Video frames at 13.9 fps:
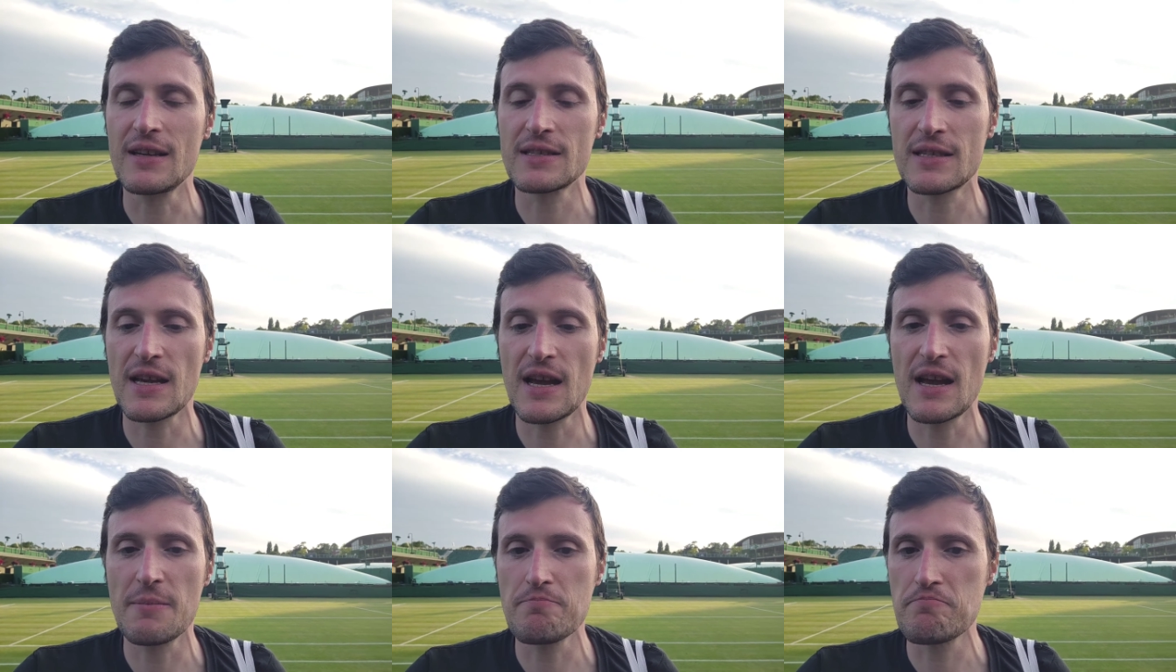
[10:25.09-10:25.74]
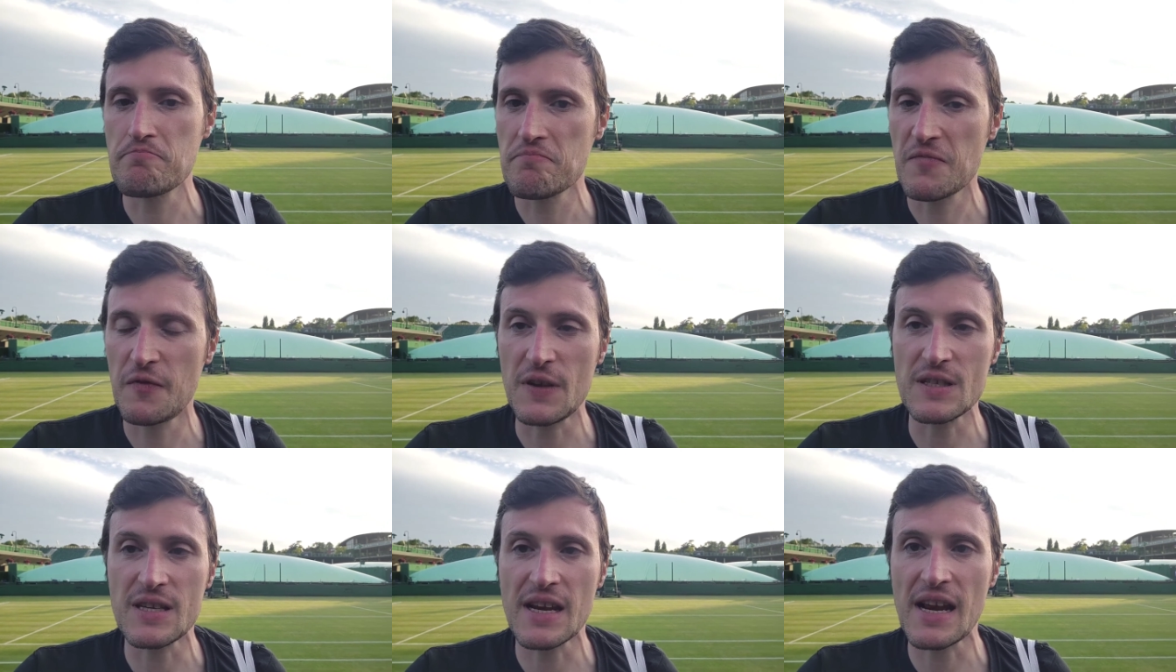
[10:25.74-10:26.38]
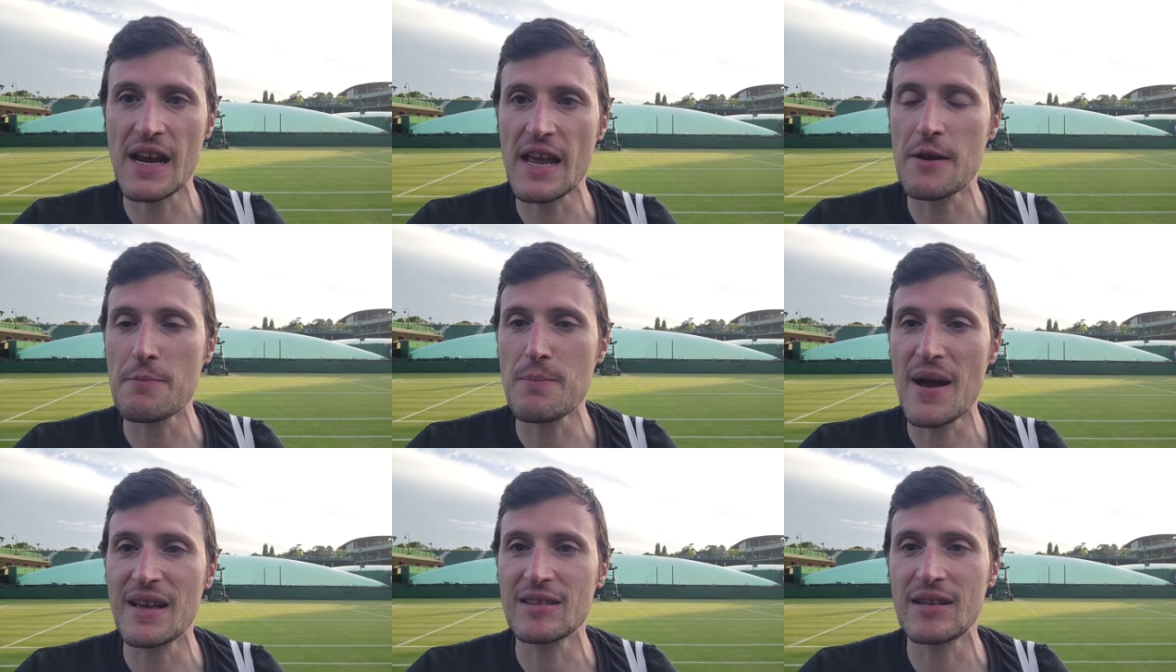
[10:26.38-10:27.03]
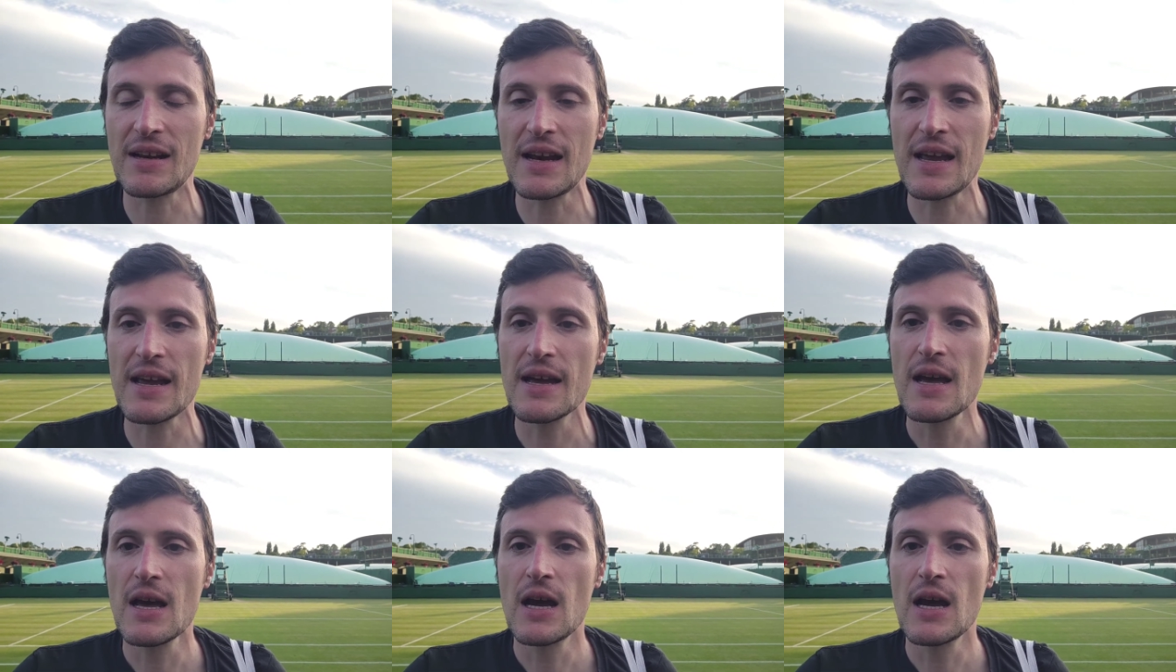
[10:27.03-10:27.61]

He's um, physically, mentally